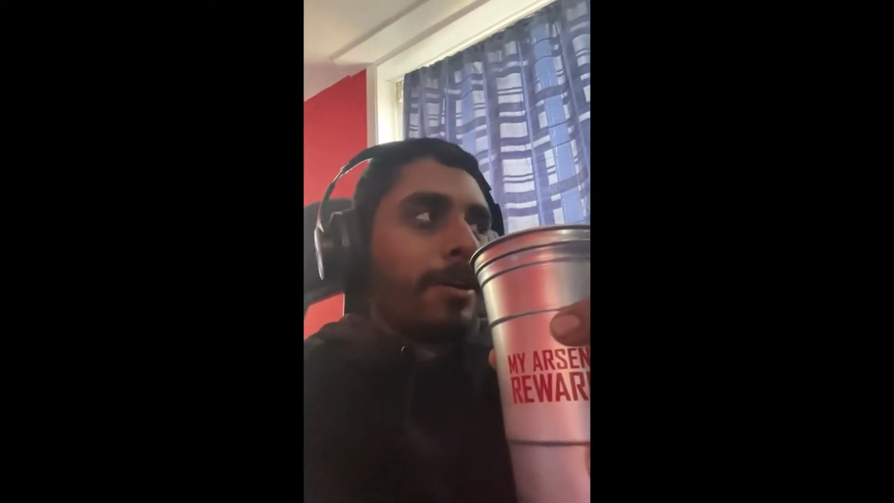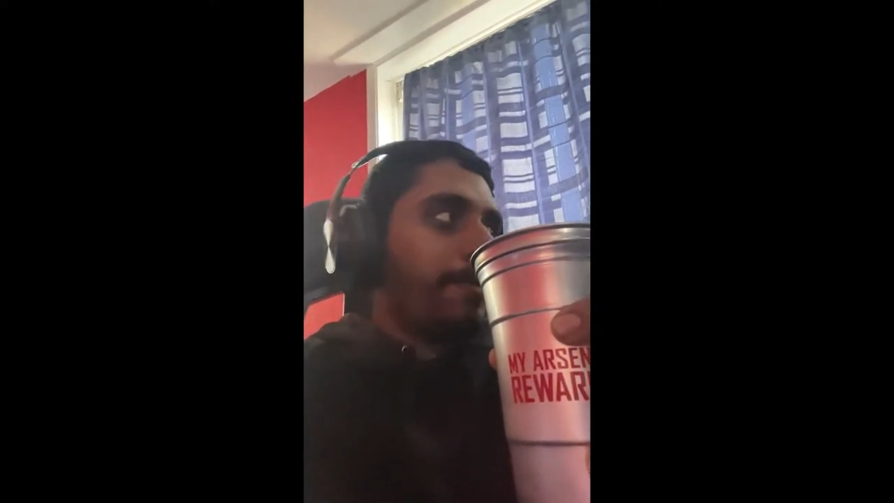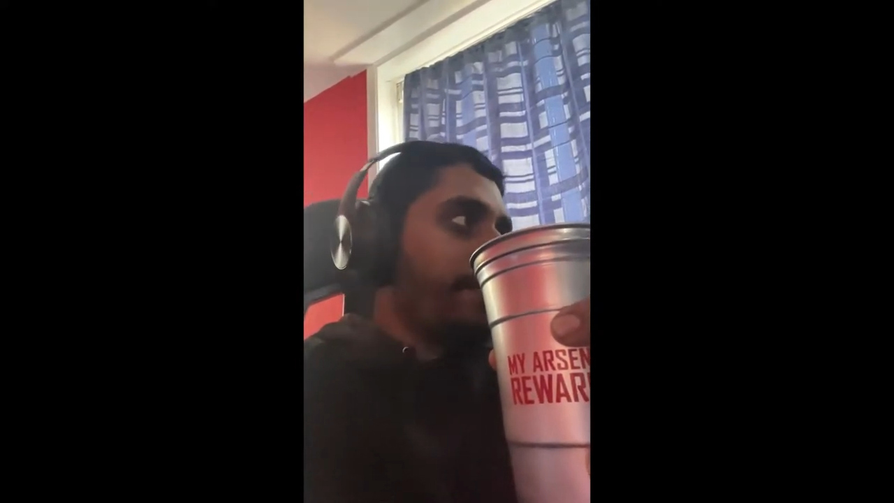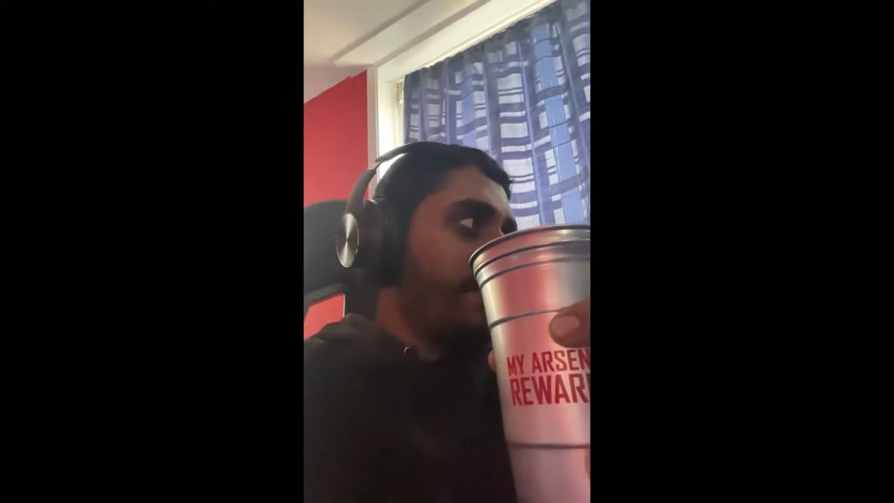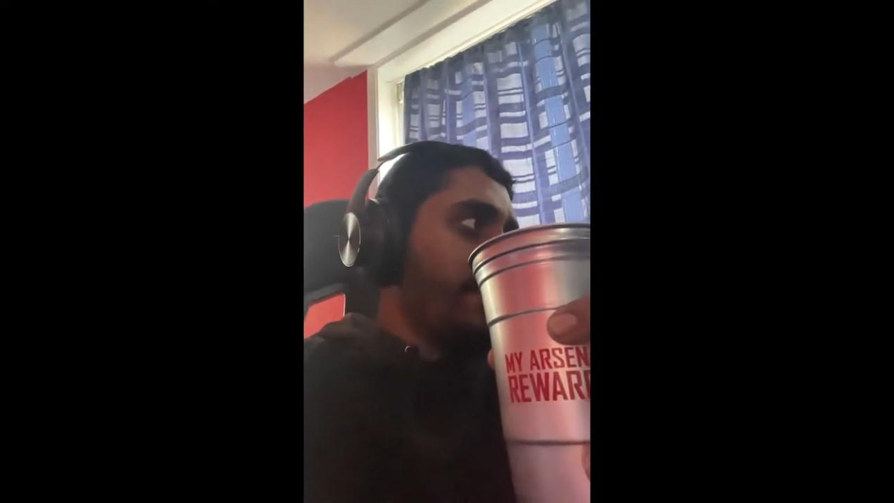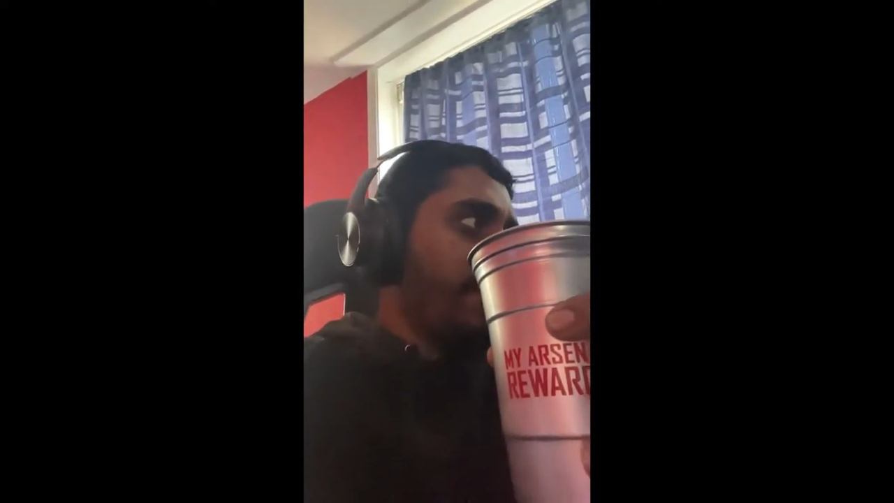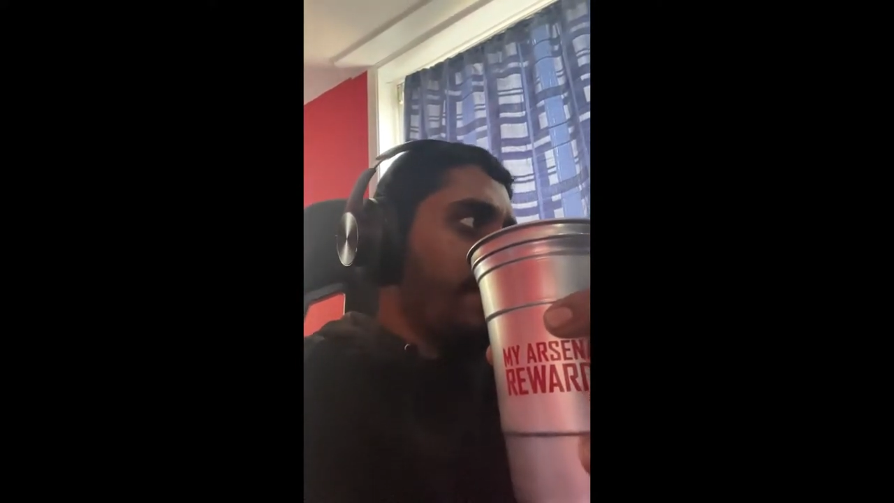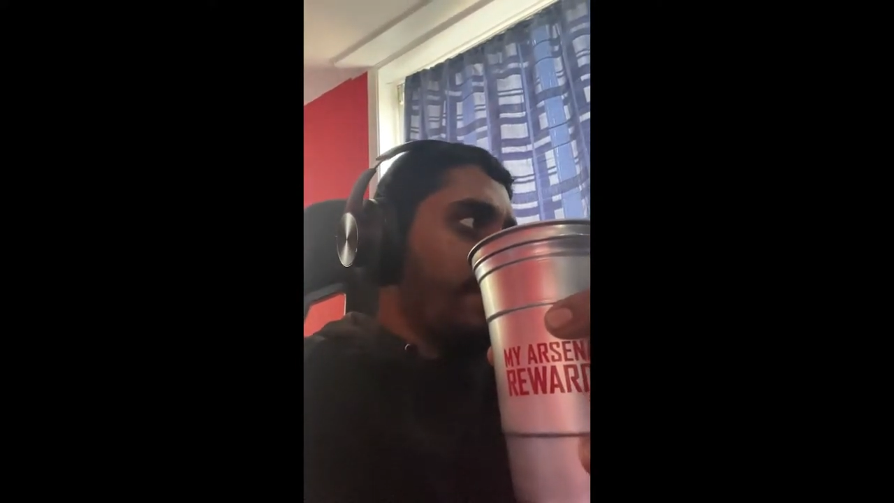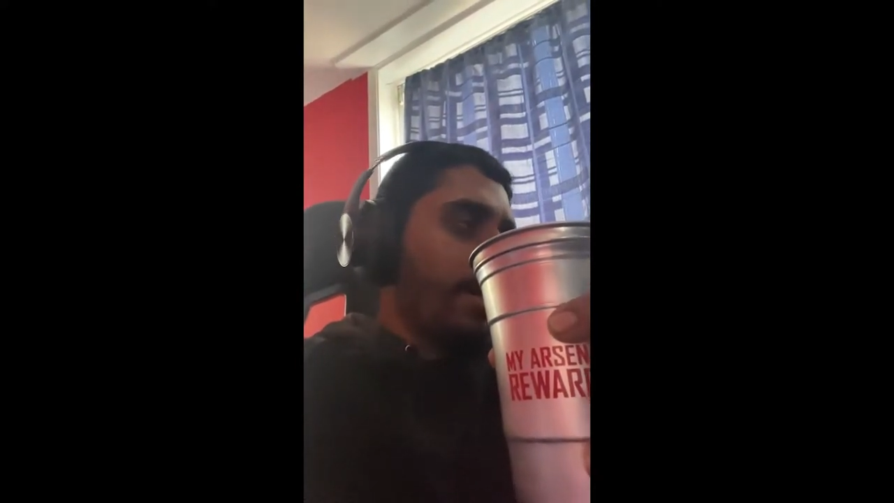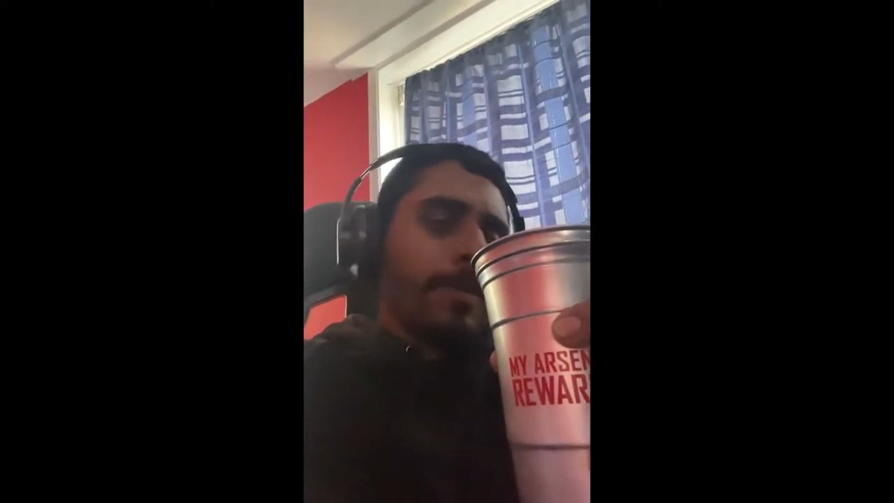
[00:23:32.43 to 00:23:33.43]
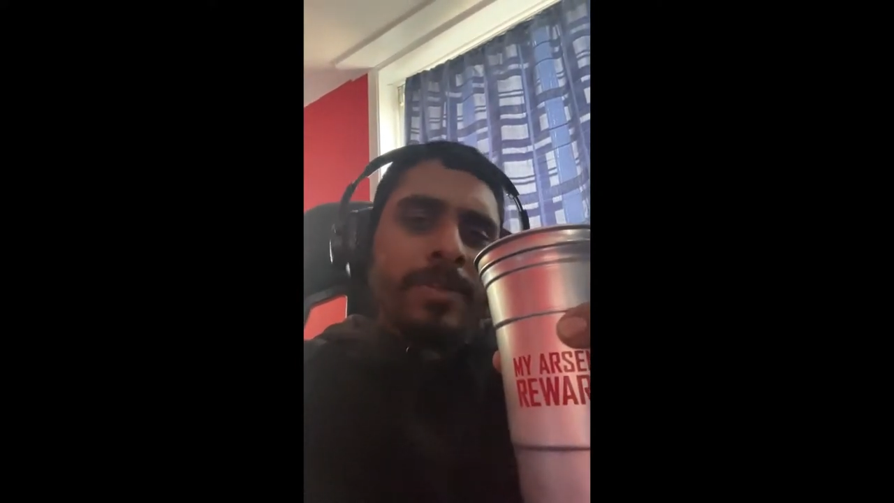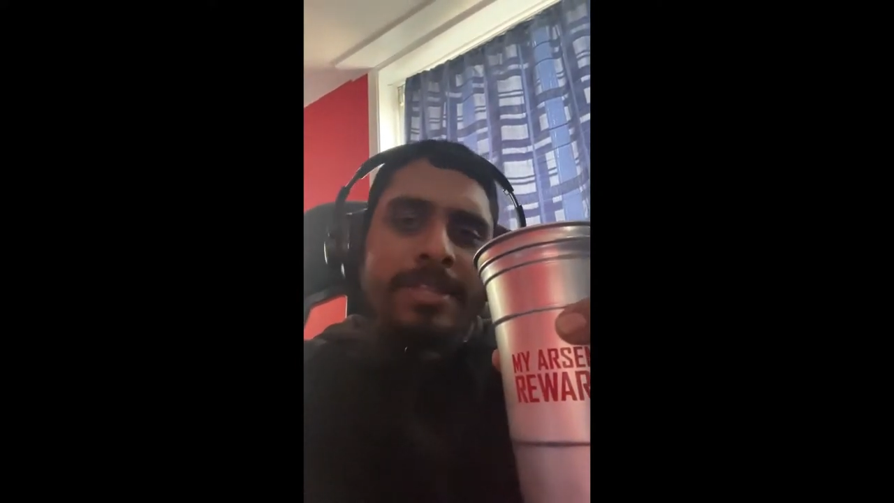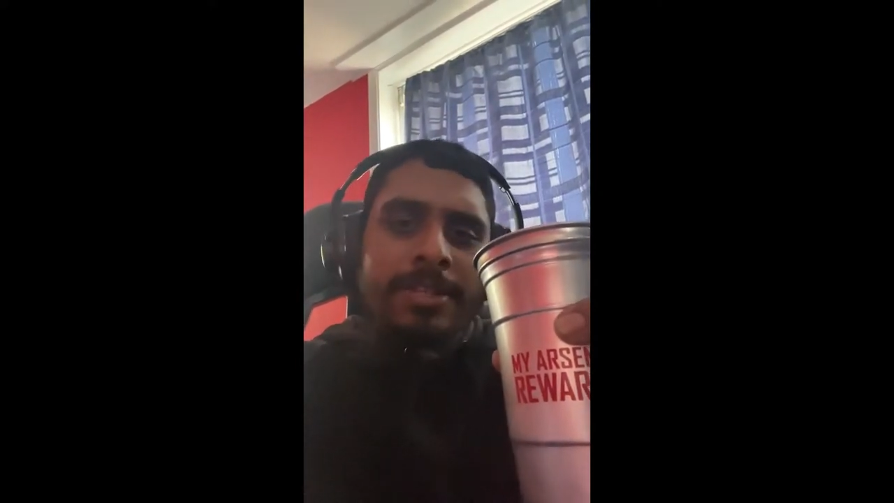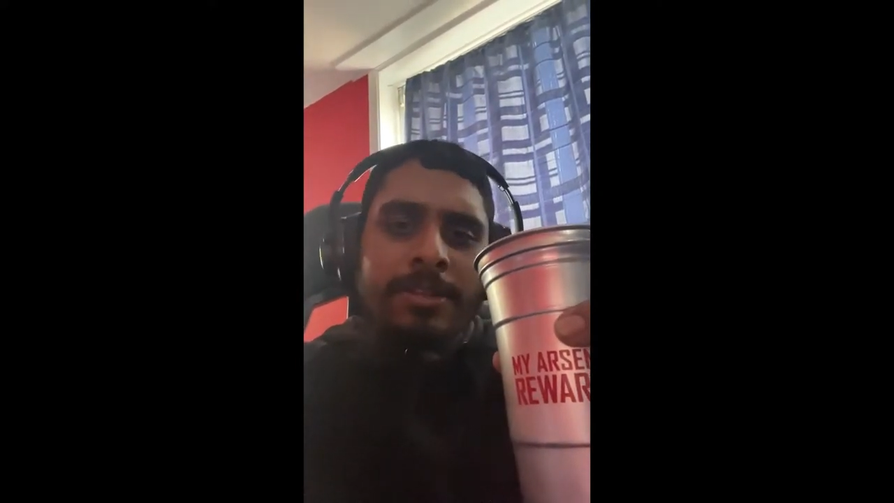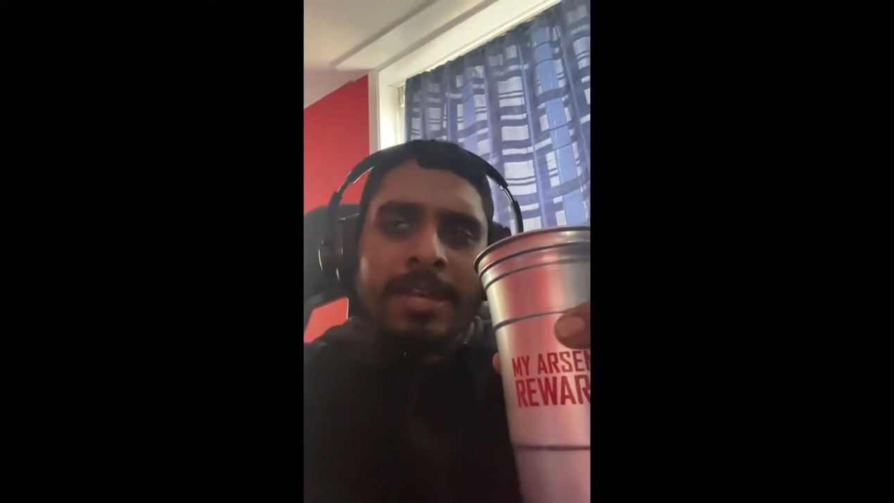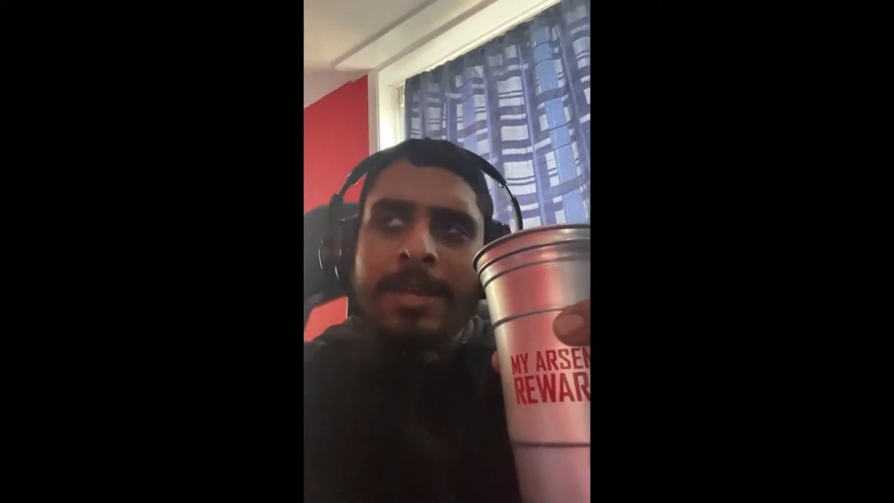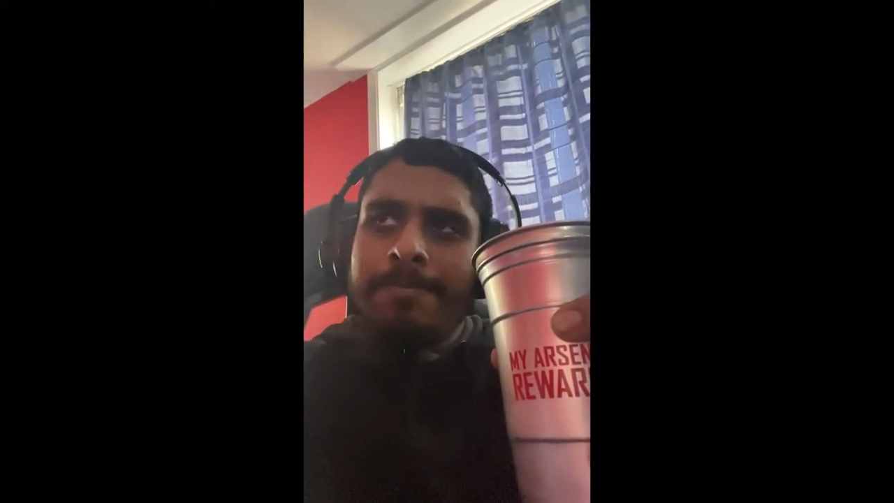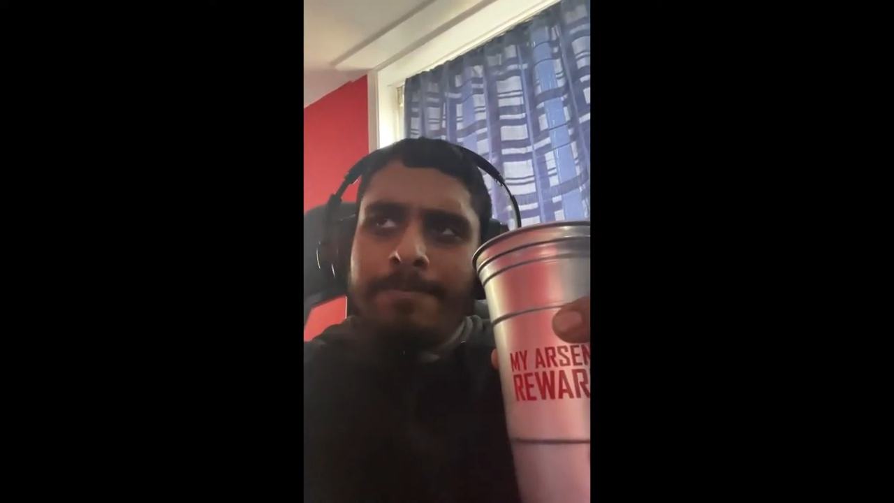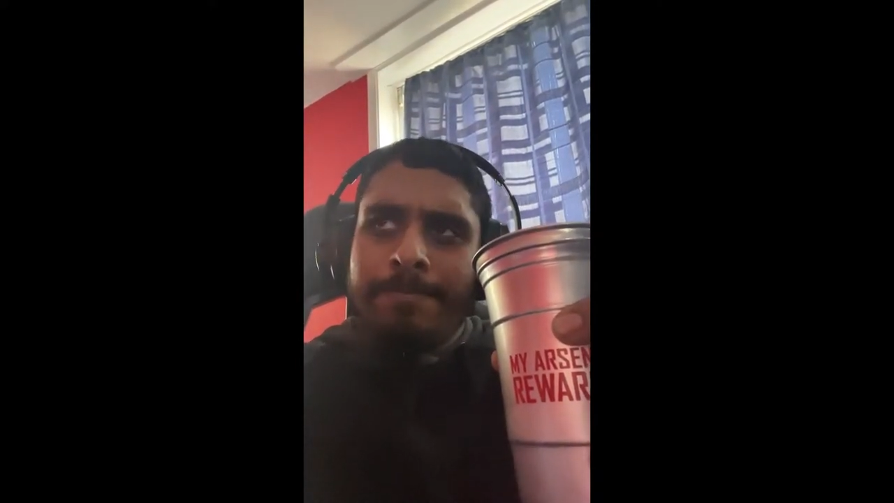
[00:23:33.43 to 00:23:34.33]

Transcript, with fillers: off. Hopefully it's a good game.